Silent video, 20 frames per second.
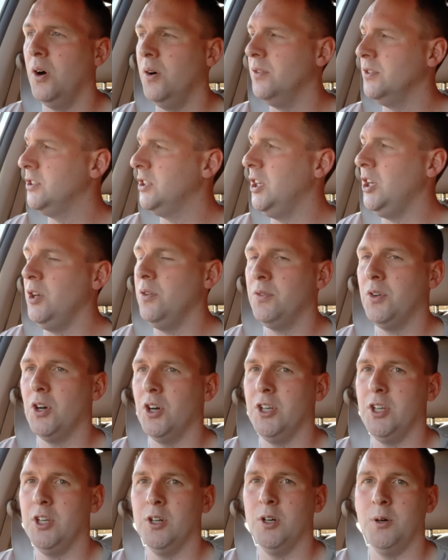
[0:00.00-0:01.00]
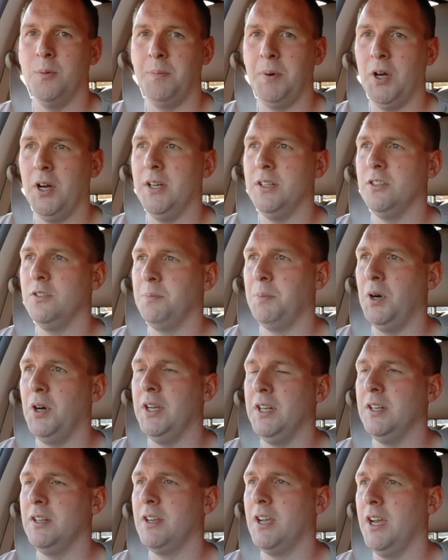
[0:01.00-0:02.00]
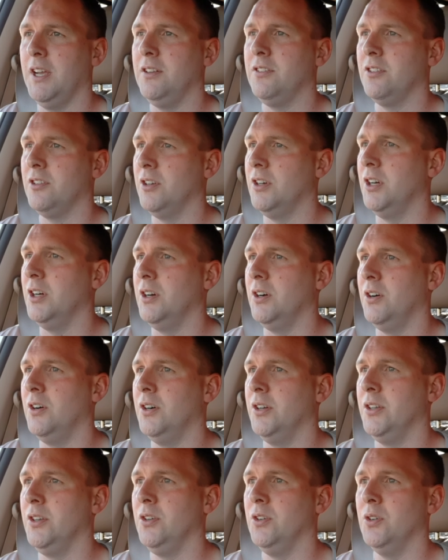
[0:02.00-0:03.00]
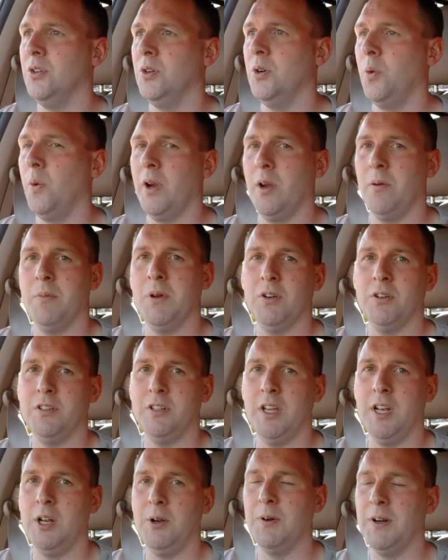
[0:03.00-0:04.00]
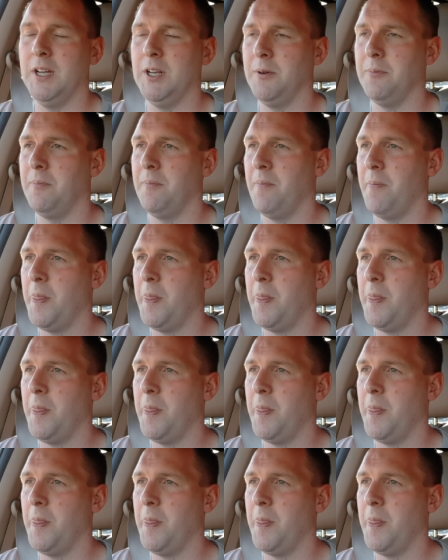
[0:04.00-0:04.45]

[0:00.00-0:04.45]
Obviously you've got your blind spot indicator on your wing mirrors anyway.